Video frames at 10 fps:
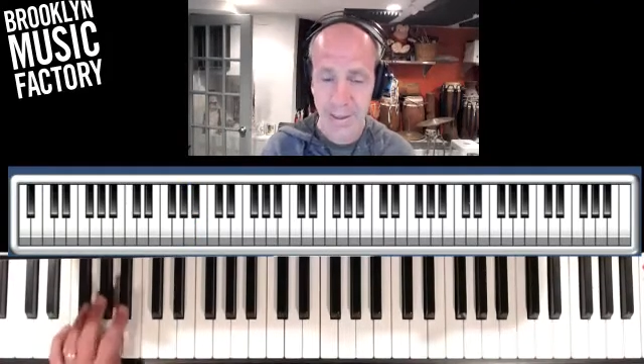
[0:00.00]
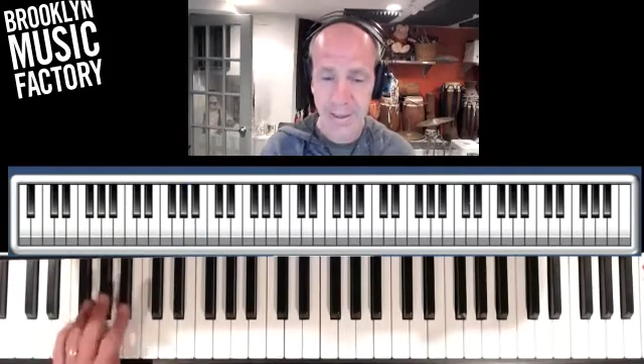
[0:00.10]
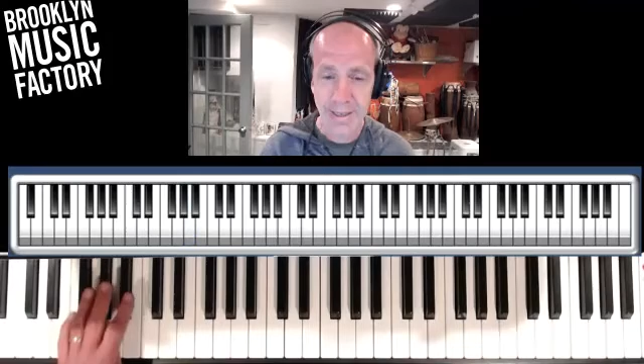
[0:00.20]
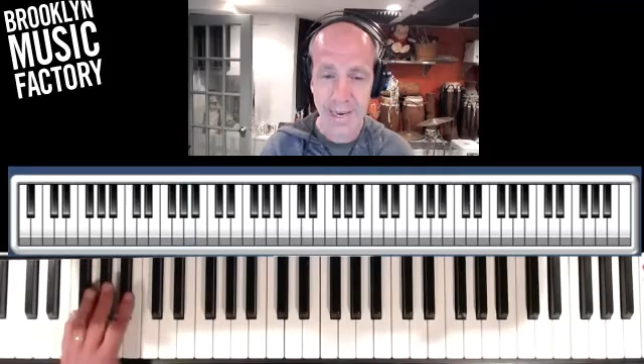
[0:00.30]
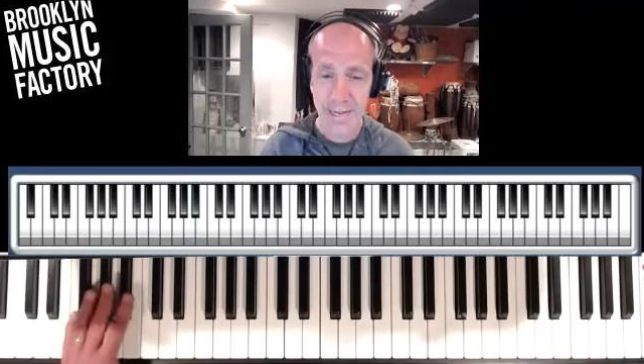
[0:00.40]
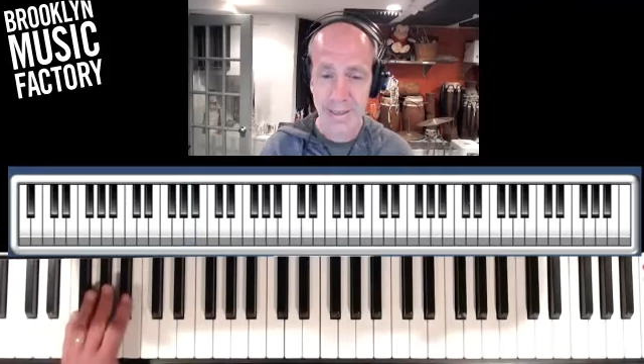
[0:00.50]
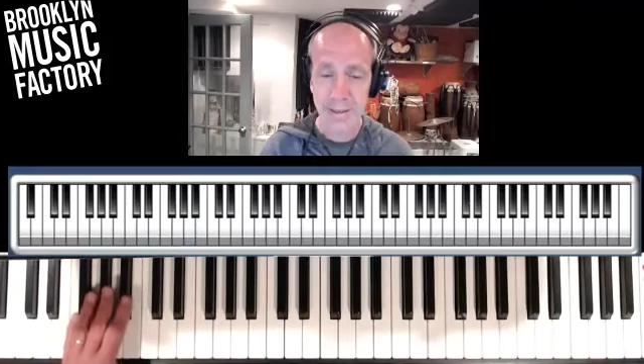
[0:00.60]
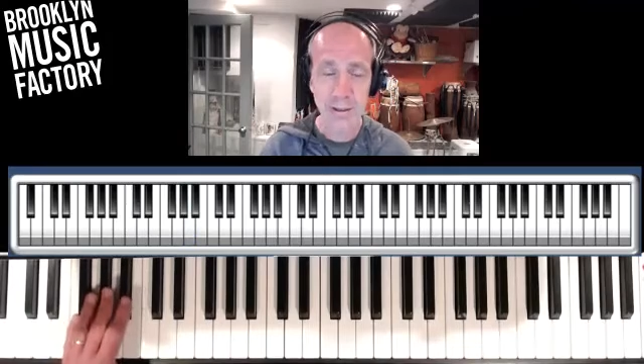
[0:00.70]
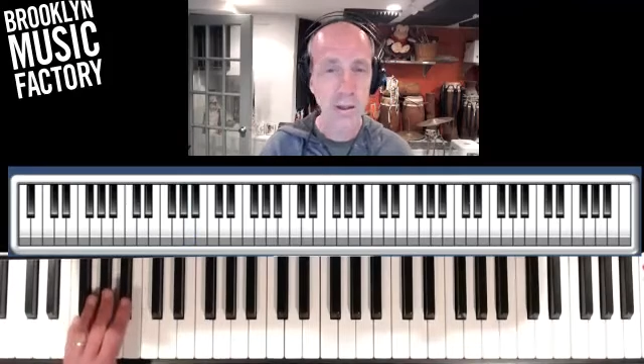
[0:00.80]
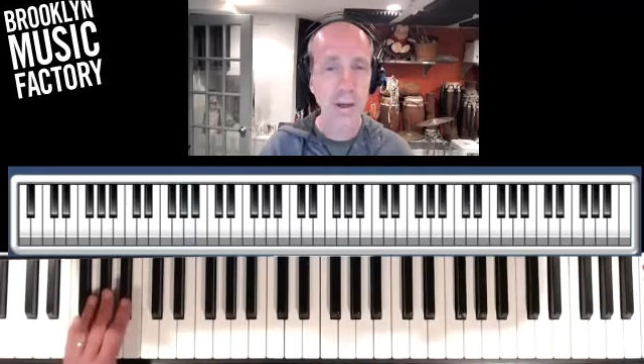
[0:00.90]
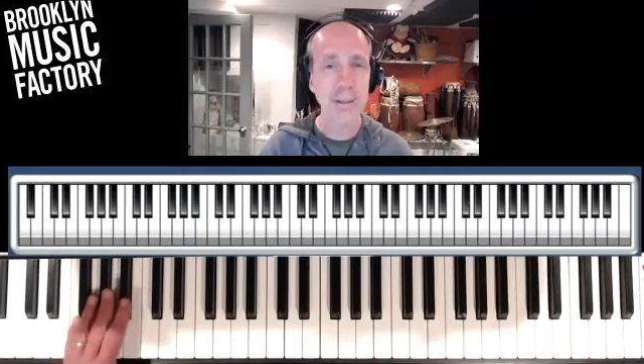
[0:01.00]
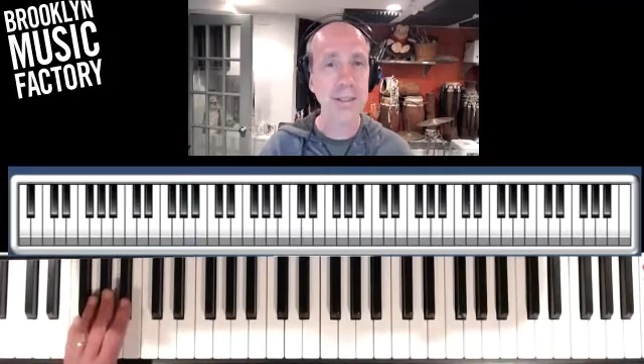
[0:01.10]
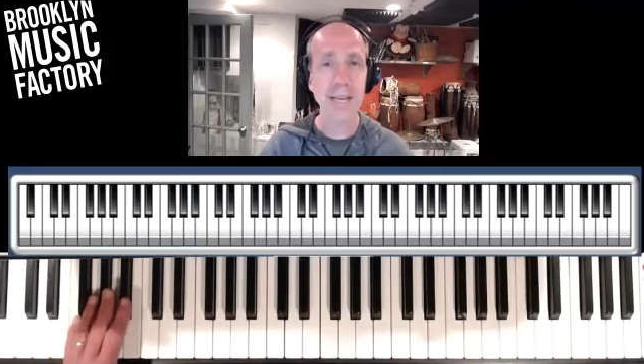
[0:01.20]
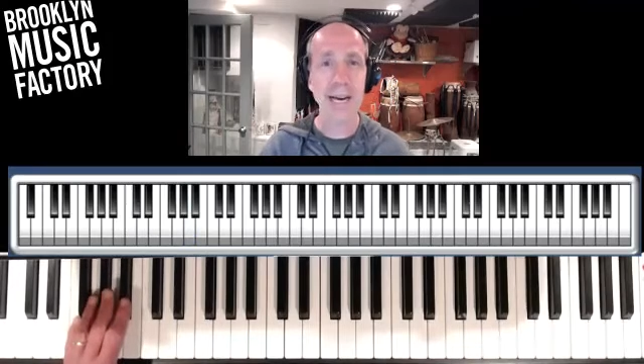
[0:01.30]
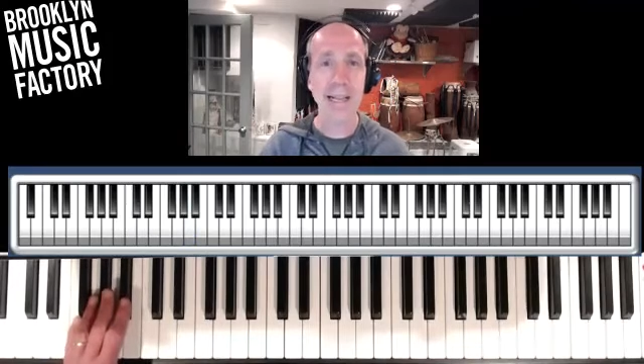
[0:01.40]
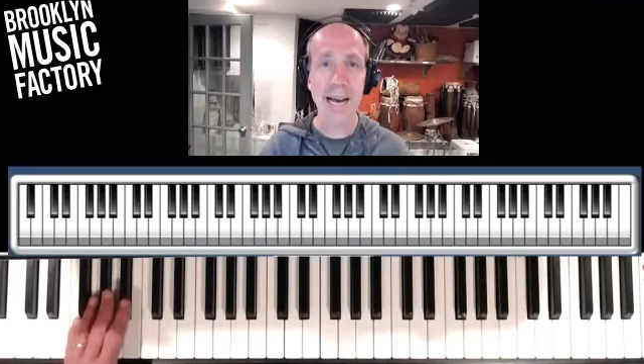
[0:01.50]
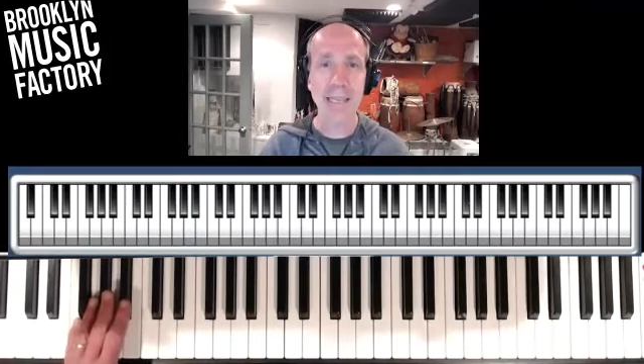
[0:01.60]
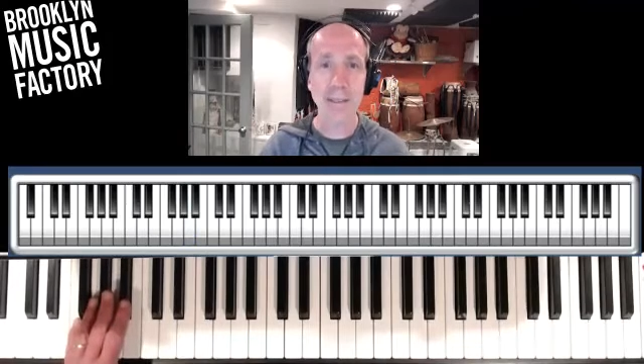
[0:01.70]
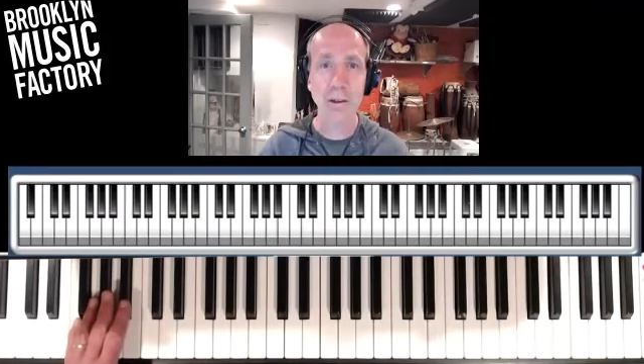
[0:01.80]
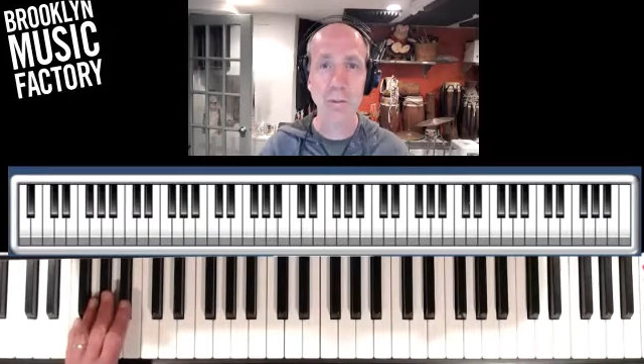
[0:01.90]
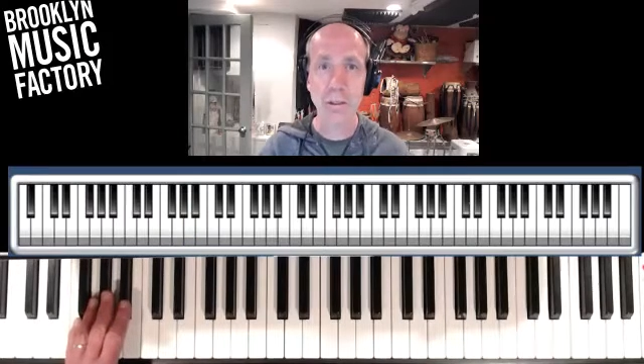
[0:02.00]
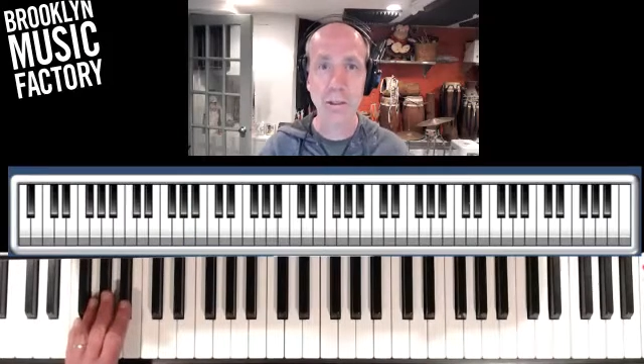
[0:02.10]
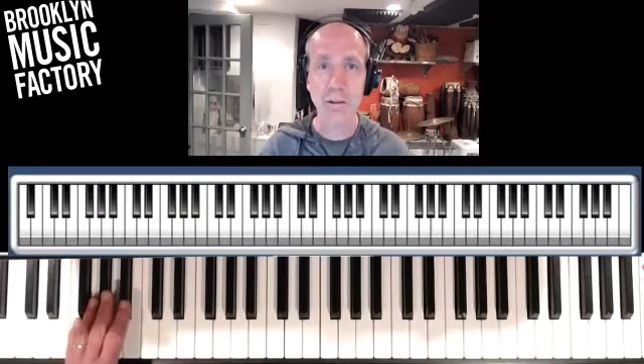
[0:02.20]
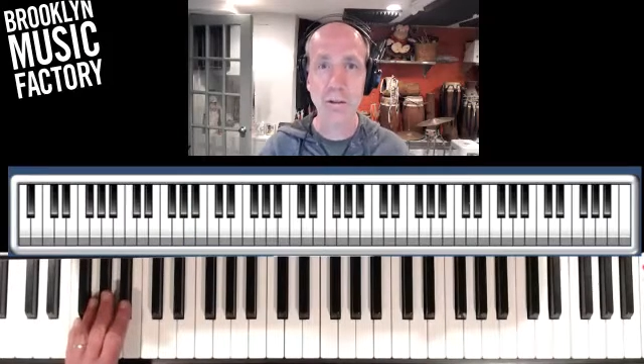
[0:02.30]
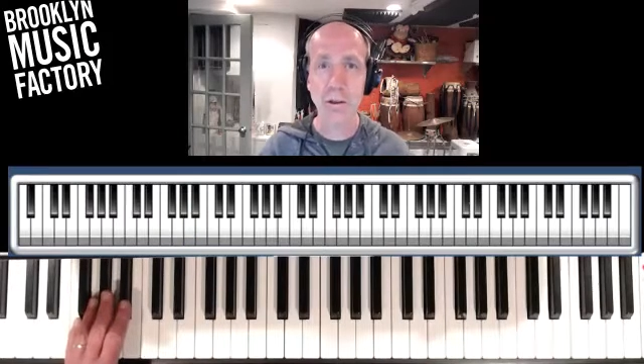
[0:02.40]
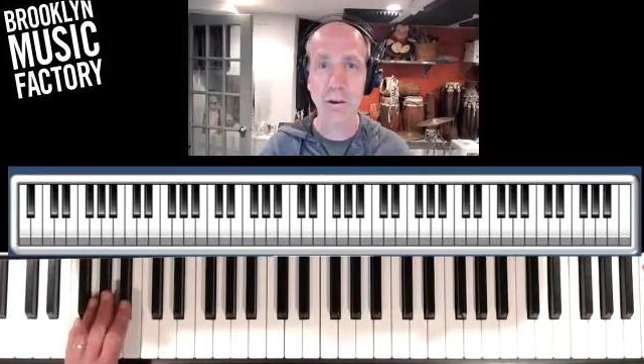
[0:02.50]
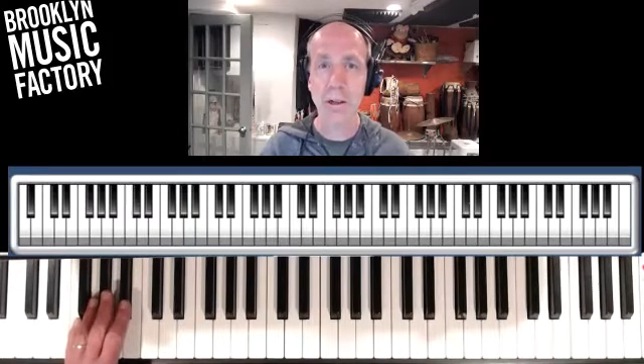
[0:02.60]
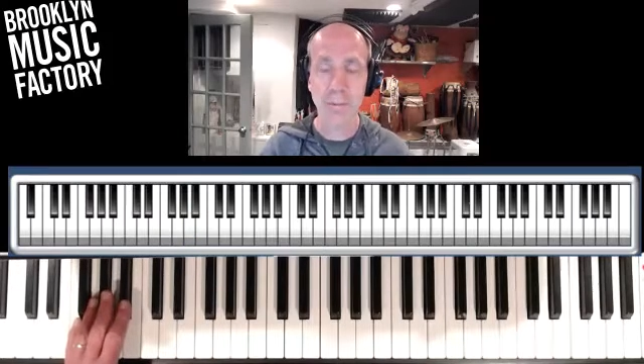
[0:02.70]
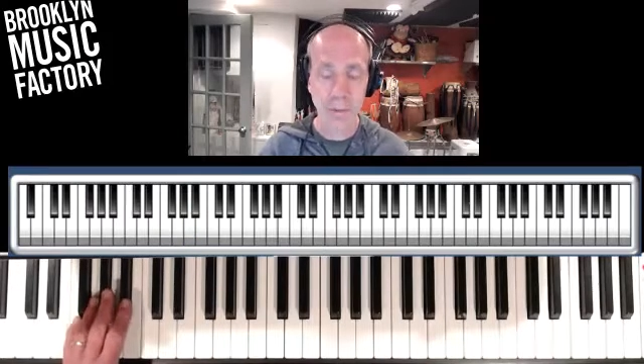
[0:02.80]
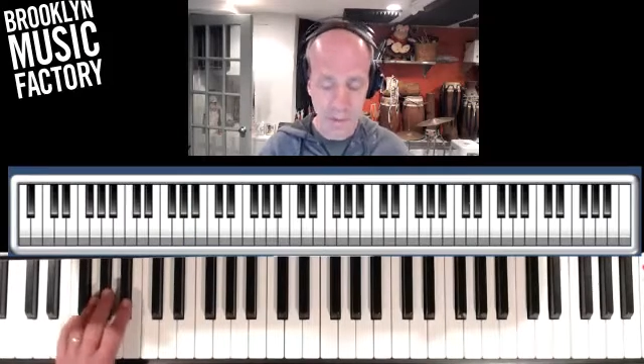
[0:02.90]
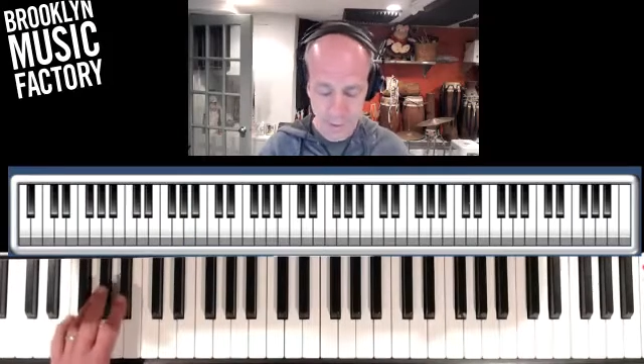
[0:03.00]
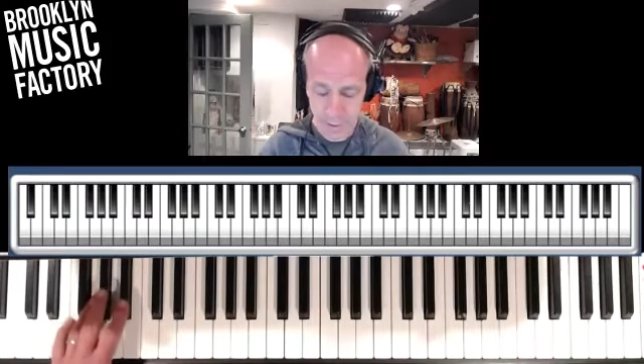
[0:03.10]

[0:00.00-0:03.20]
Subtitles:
Again, this is all just that classical. We're just using all of our...